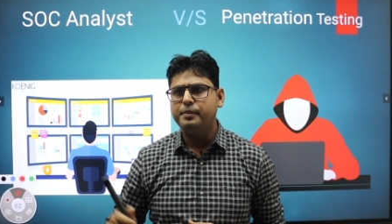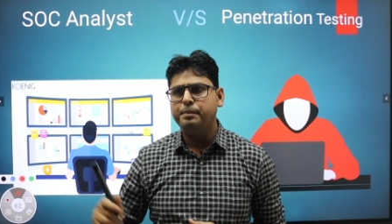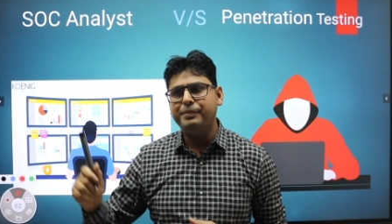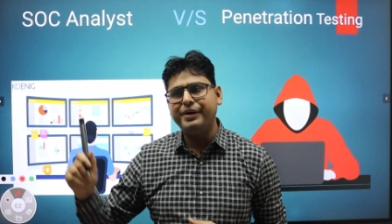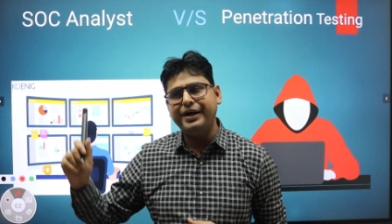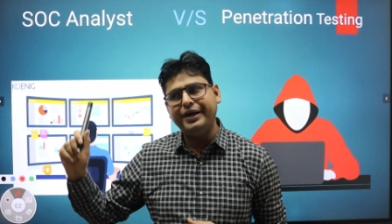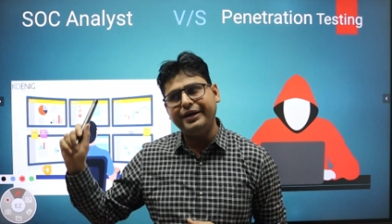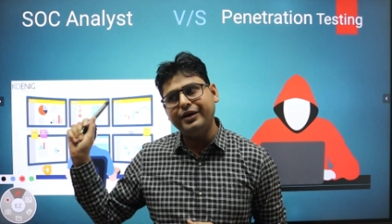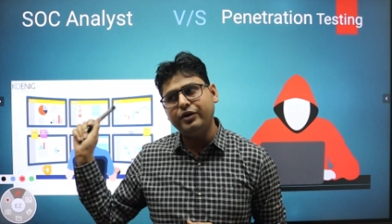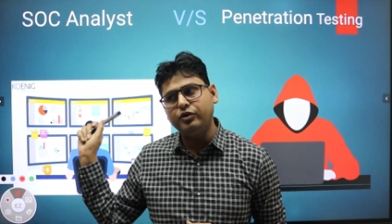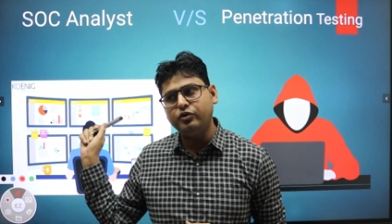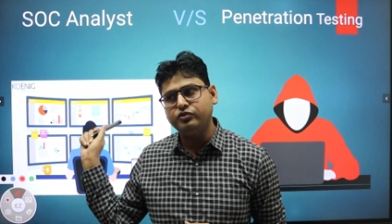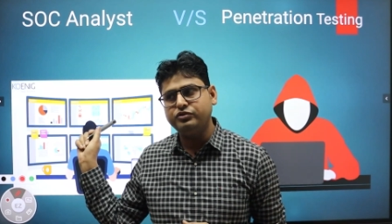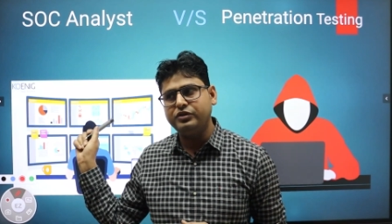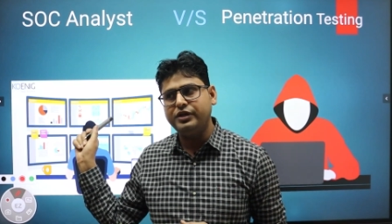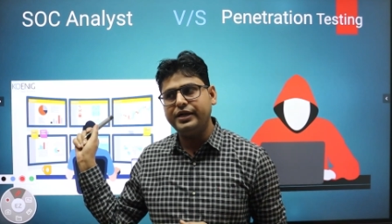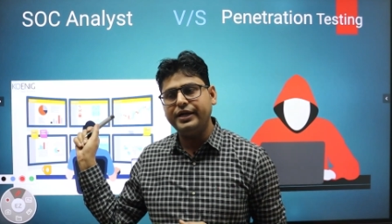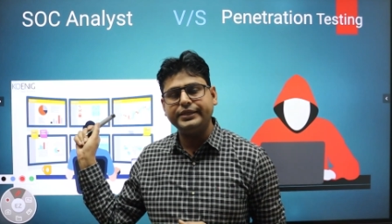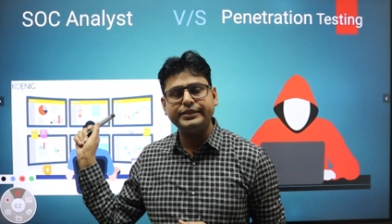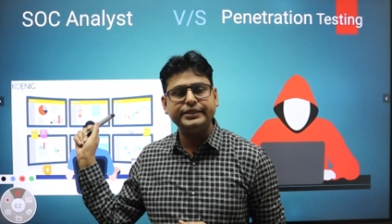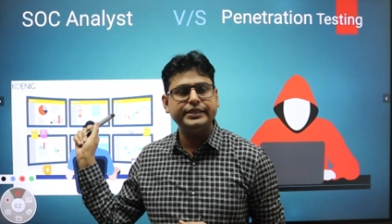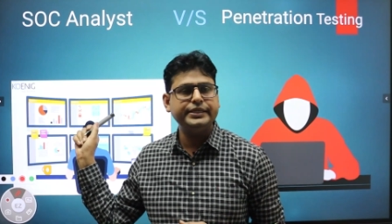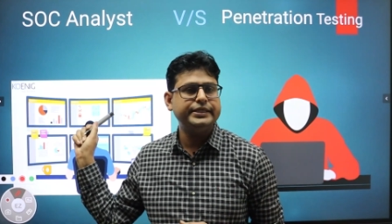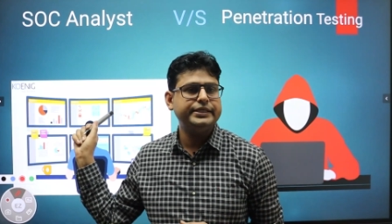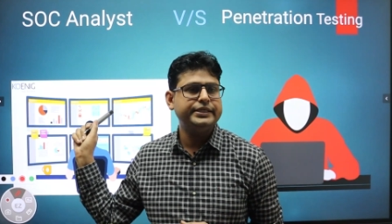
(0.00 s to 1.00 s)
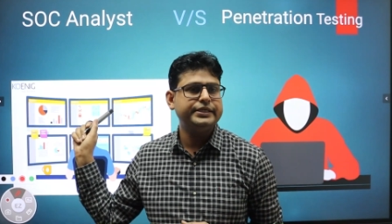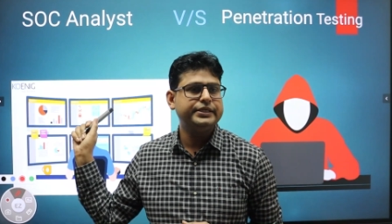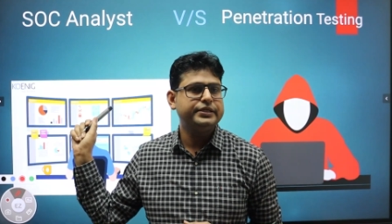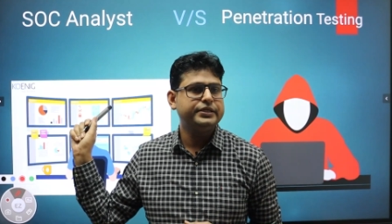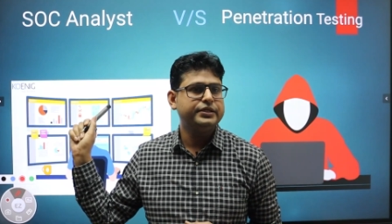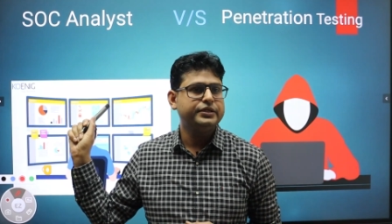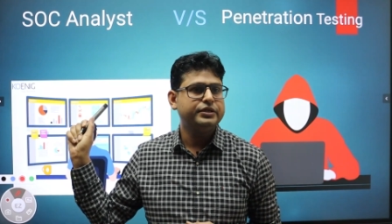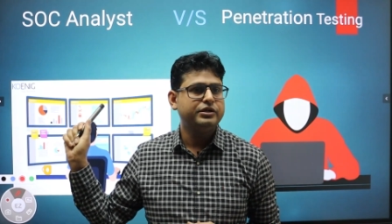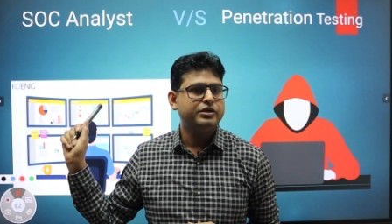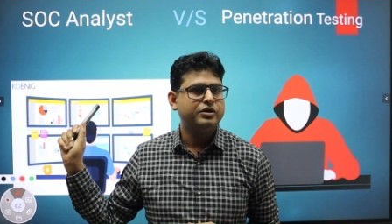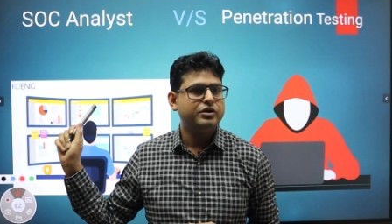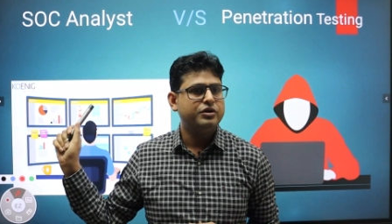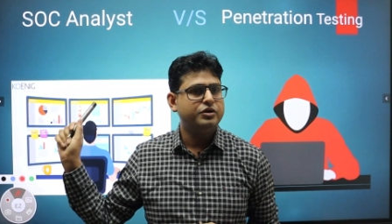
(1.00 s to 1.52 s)
better to select the
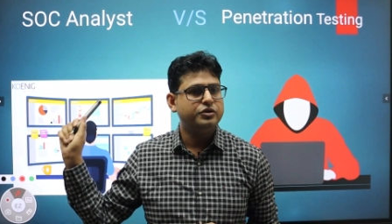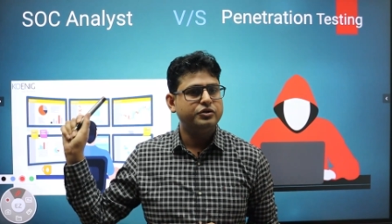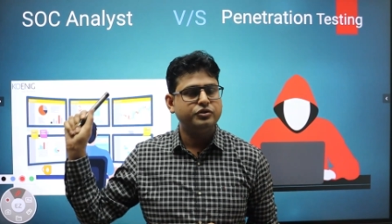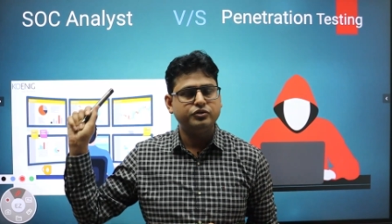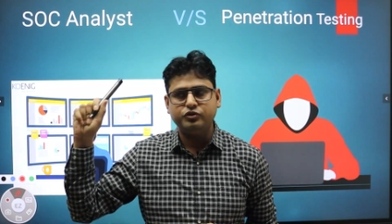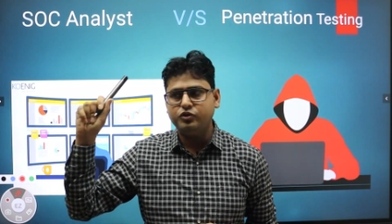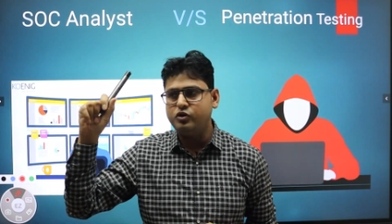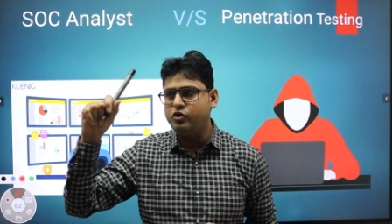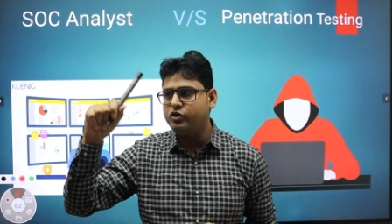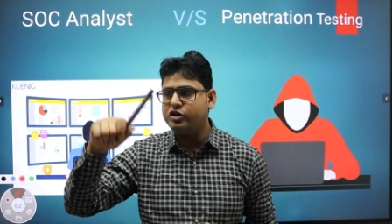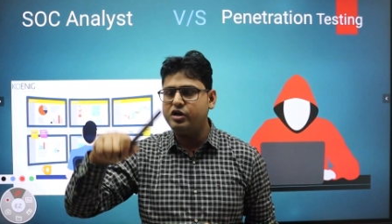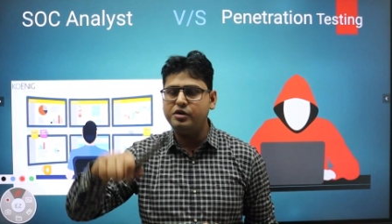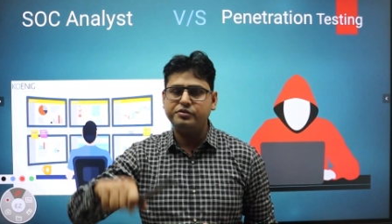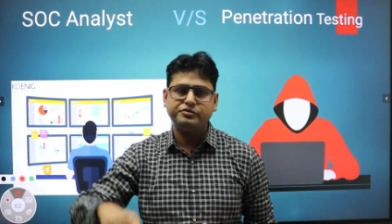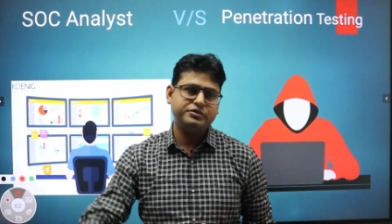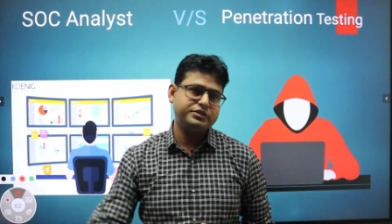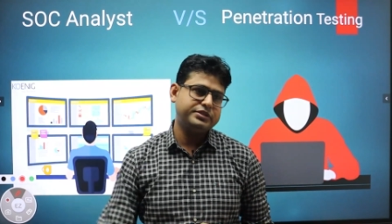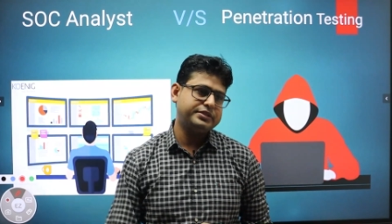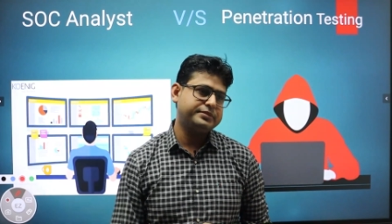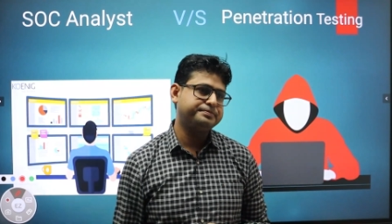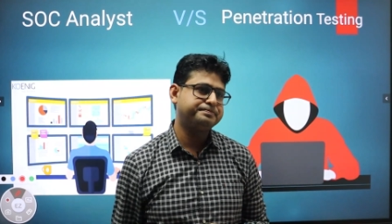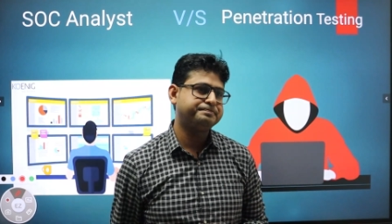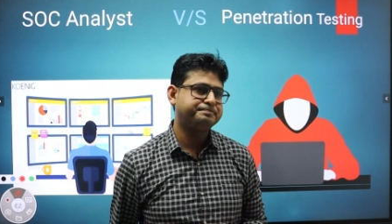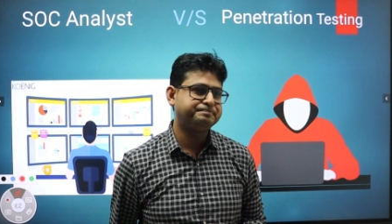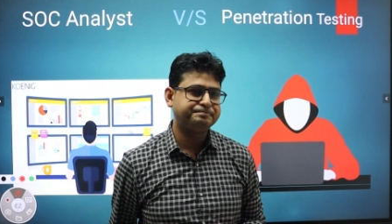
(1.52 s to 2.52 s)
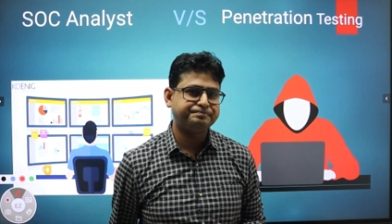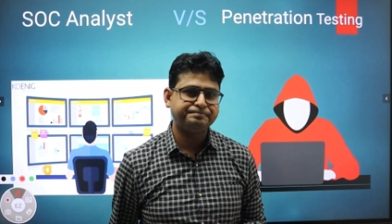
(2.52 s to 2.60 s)
SOC option.